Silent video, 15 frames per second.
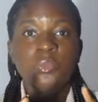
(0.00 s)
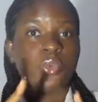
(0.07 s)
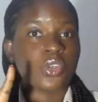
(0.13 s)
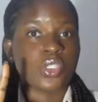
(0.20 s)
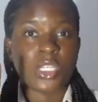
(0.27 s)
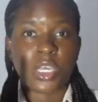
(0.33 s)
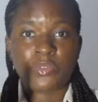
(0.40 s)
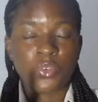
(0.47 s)
because
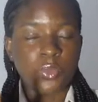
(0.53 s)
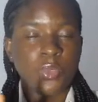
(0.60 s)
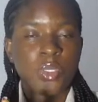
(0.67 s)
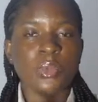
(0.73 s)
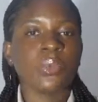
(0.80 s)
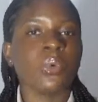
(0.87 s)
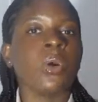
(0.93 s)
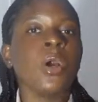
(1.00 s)
there are 4
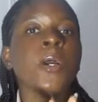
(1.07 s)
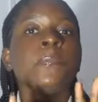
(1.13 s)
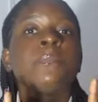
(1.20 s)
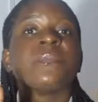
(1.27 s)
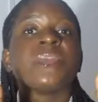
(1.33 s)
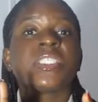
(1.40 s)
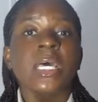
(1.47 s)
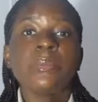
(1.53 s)
people.
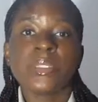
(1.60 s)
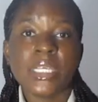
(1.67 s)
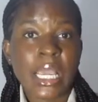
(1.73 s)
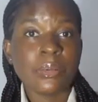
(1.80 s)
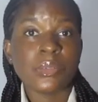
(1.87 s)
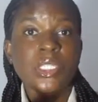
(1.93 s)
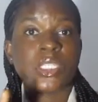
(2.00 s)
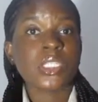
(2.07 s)
Sometimes